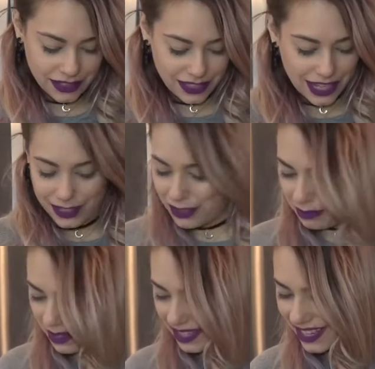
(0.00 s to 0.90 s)
That's too
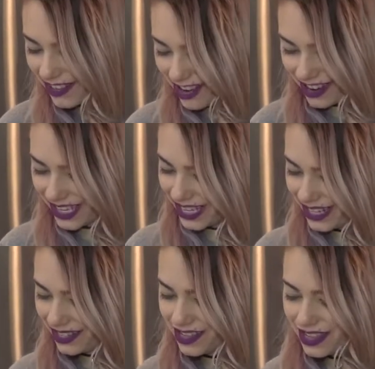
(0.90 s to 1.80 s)
big. You're not
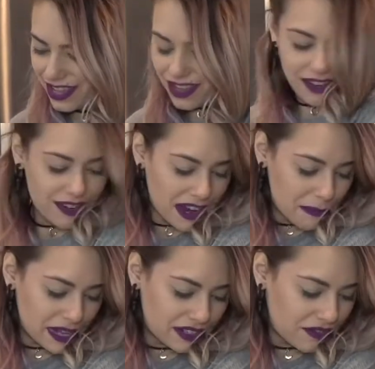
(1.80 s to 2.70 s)

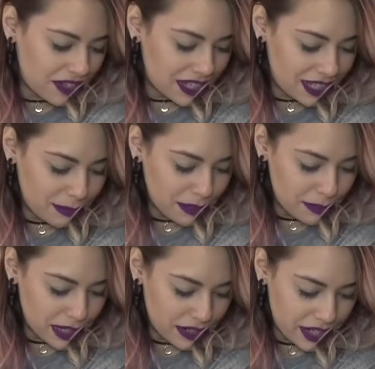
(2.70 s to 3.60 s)
picked for this
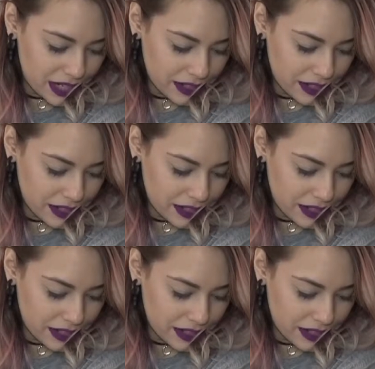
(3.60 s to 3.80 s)
blueberry.